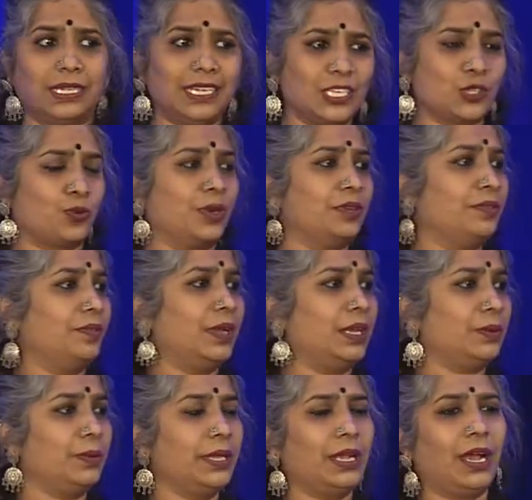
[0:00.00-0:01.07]
Each one
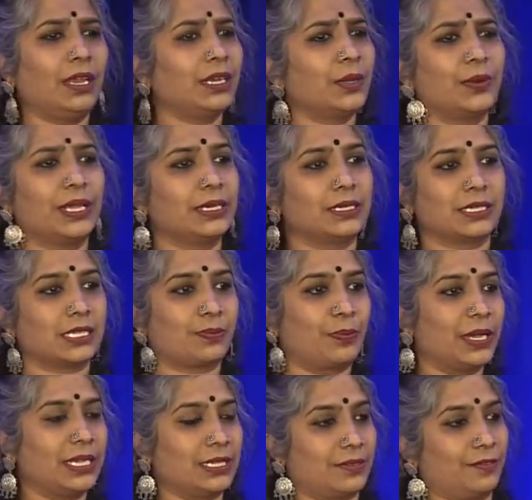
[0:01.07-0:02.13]
felt we can't create a
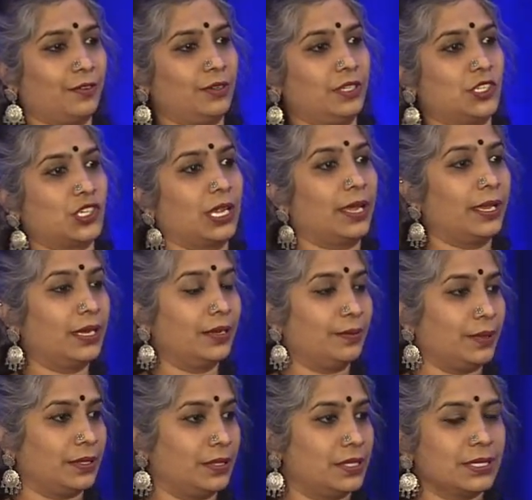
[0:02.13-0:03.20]
space for a child
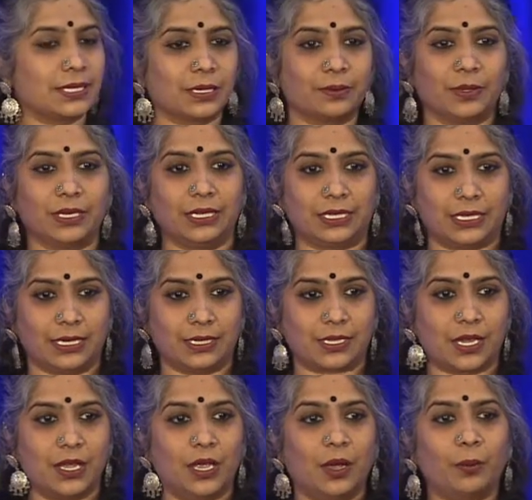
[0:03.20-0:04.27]
with disabilities.
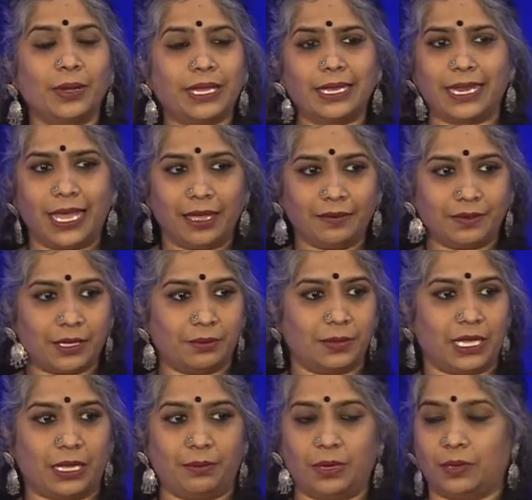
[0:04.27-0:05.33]
We can have them
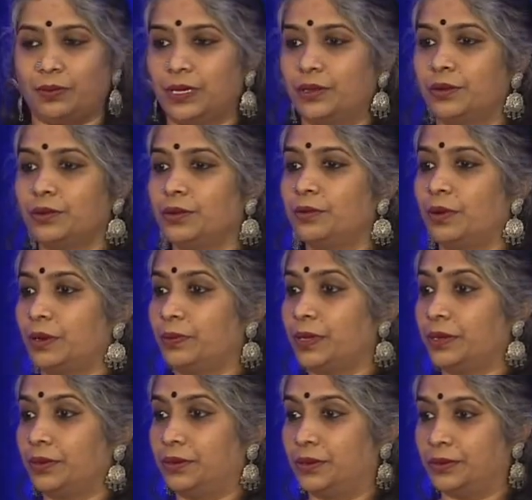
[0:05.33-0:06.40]
there, but we don't know what we
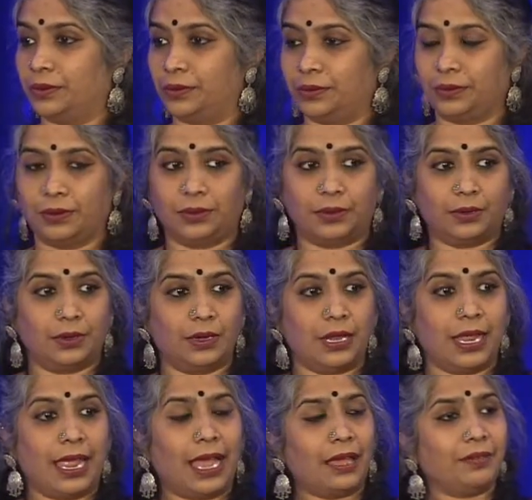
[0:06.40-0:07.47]
could do.
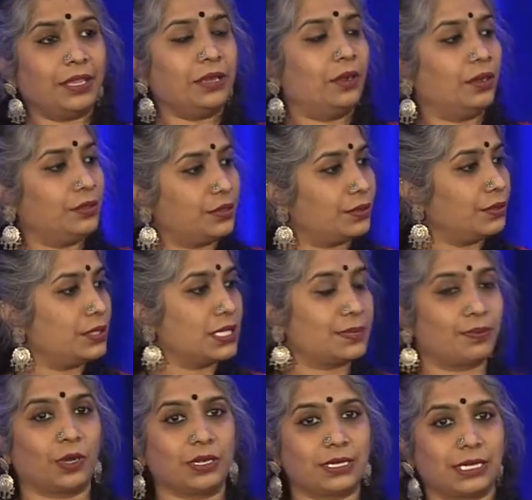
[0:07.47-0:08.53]
Having gone through this
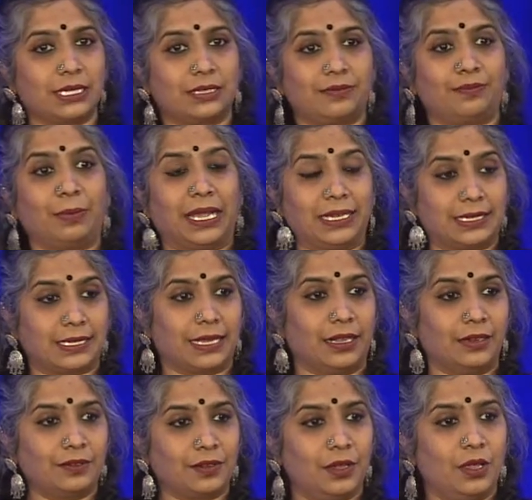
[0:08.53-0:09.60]
process
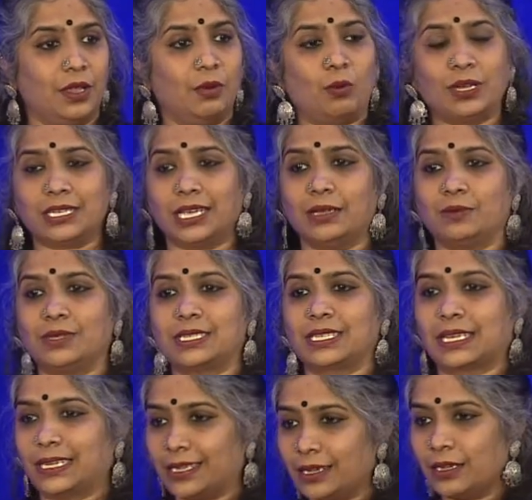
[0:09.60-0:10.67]
myself, what I was
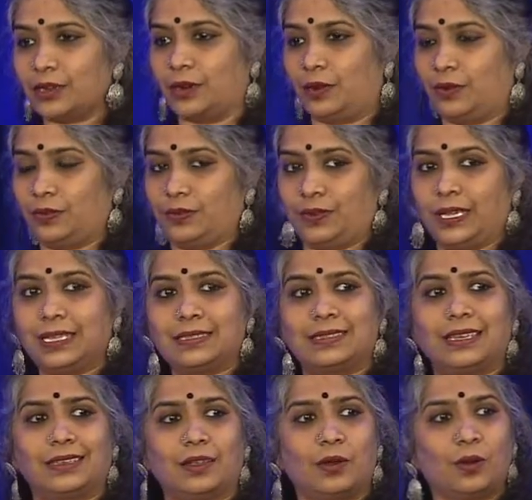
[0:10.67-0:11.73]
clear of is
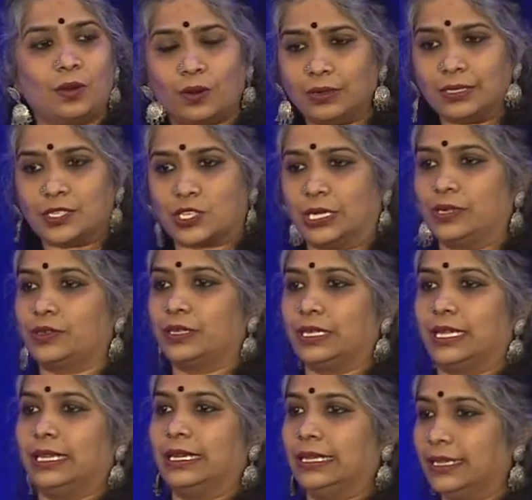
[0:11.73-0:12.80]
that all children
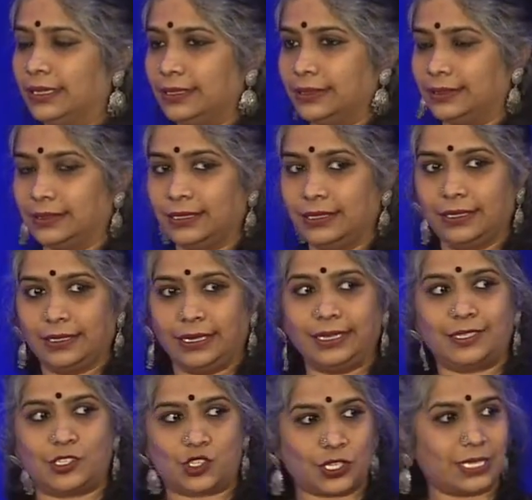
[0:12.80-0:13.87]
can learn.
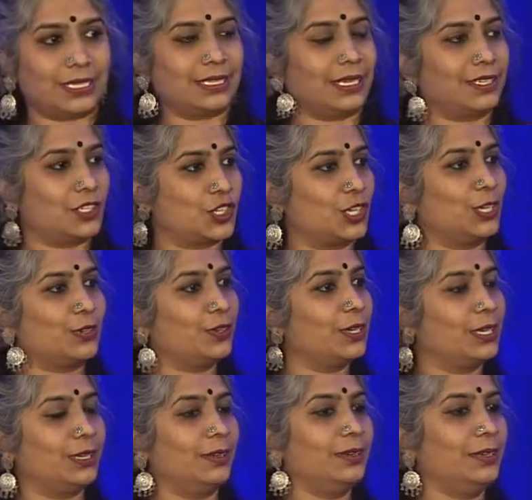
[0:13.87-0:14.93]
It's just that
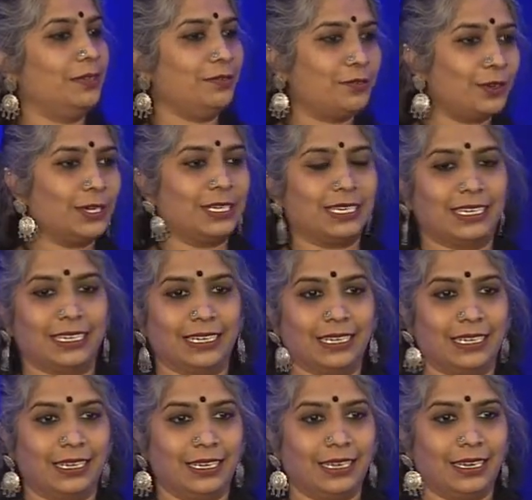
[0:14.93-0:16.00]
children learn differently.
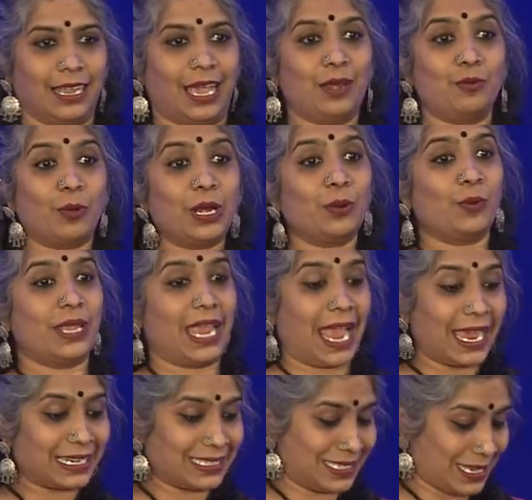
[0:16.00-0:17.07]
And when we
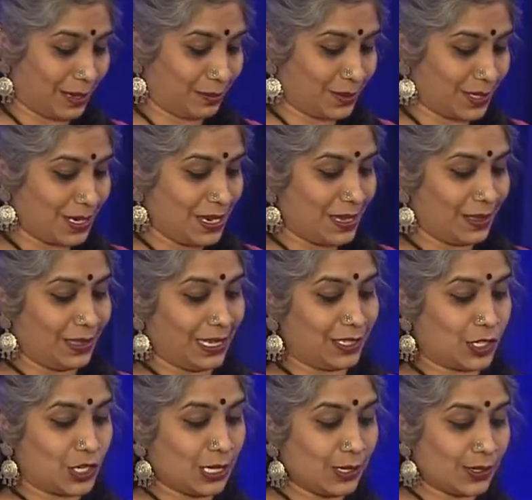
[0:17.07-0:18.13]
accept that
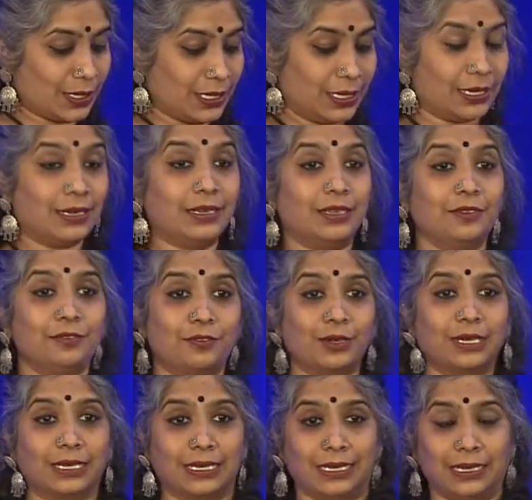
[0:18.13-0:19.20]
children learn
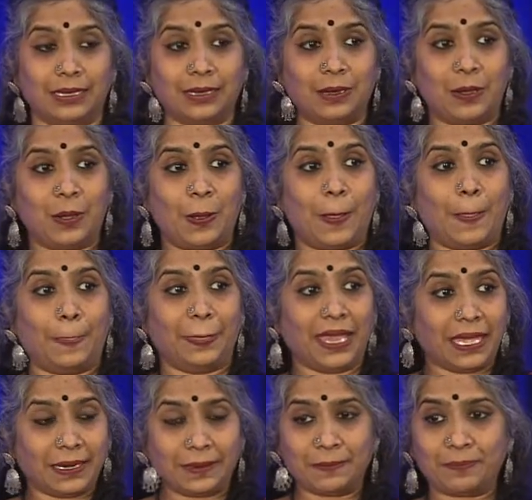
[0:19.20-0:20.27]
differently,
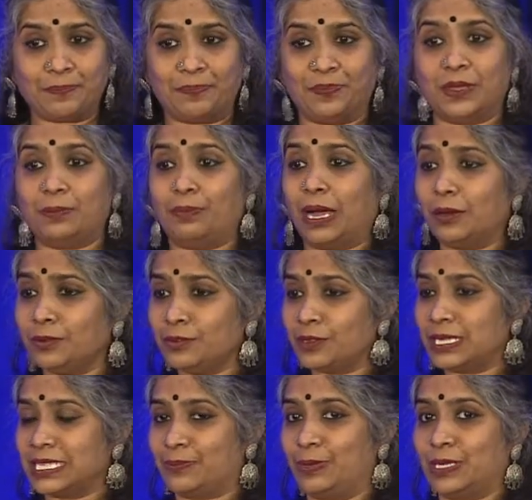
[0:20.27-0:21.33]
then the
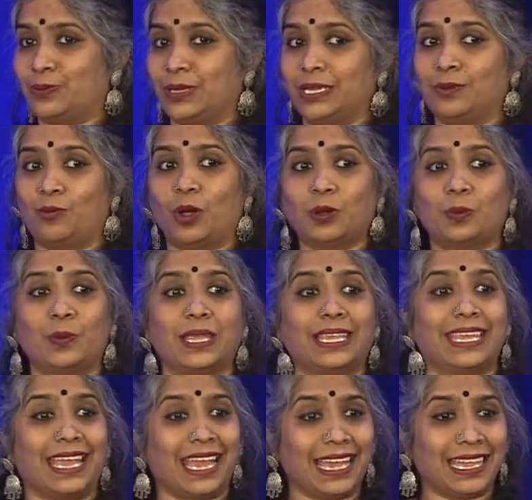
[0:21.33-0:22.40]
boundaries between what we
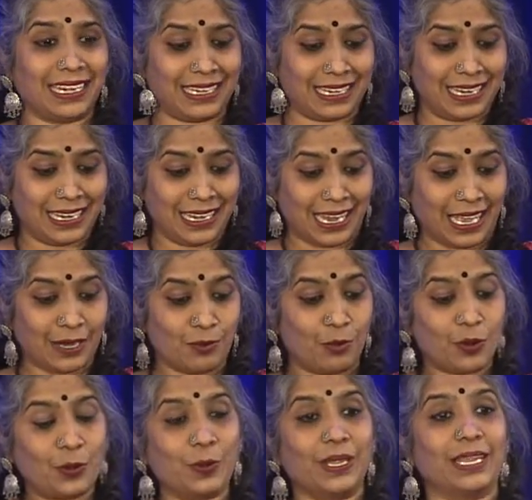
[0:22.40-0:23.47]
can and
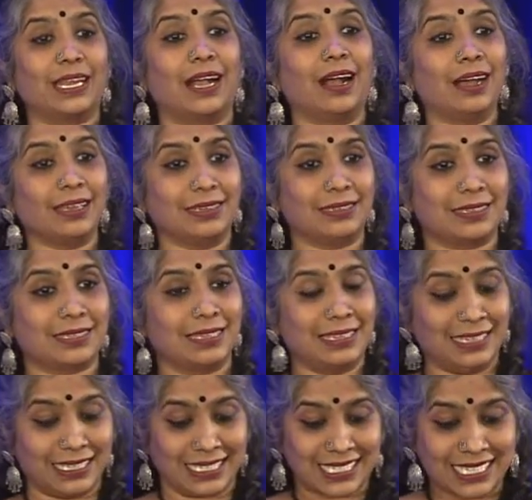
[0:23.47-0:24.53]
what we can't
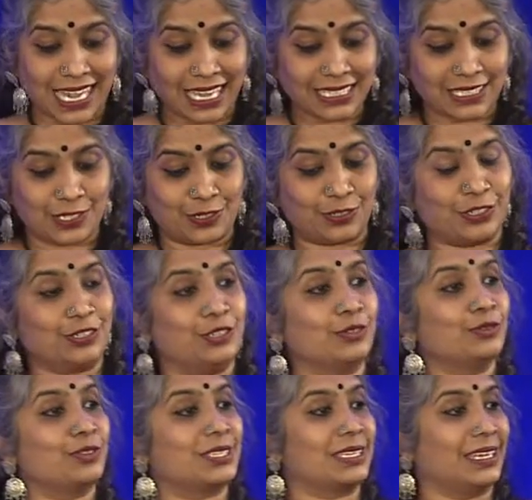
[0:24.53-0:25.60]
starts
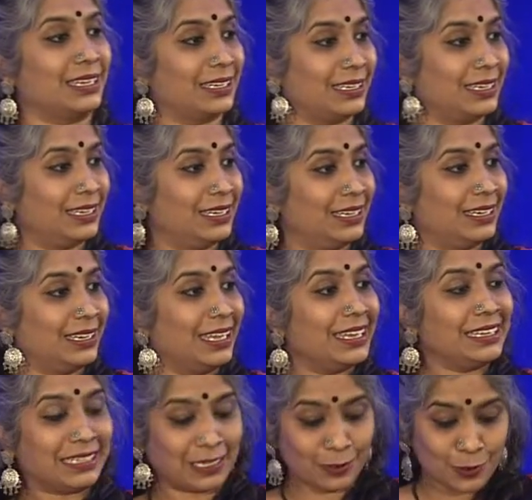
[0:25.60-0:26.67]
reducing.
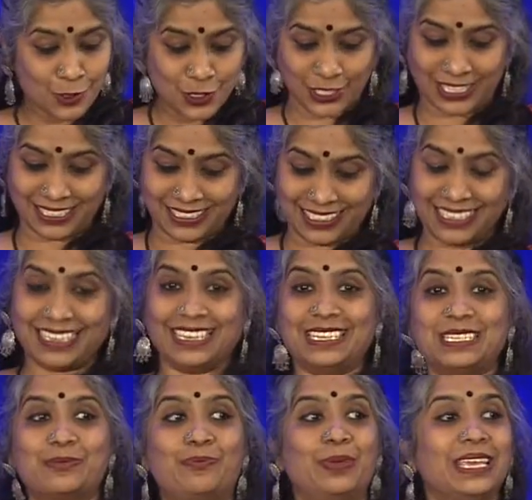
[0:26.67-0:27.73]
Inclusion
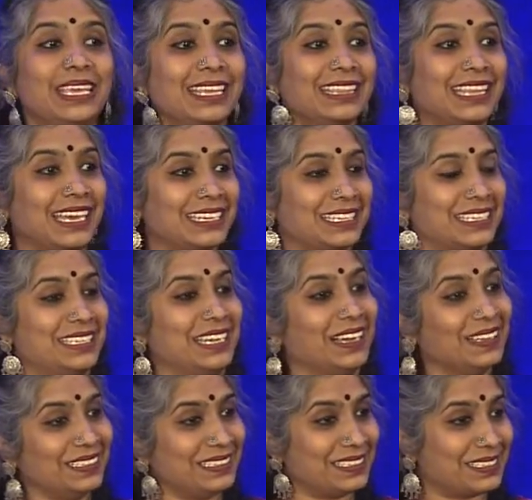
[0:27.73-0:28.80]
is being that
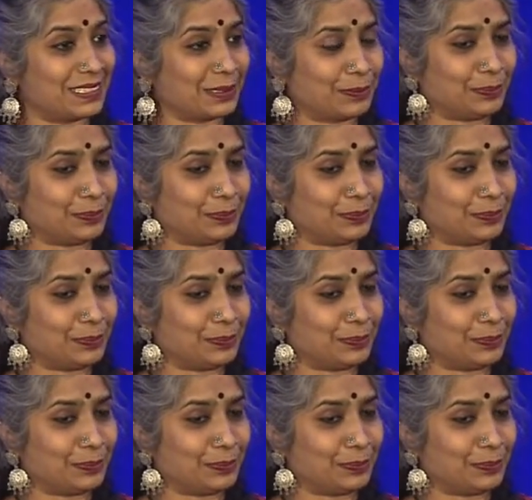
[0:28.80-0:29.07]
dance.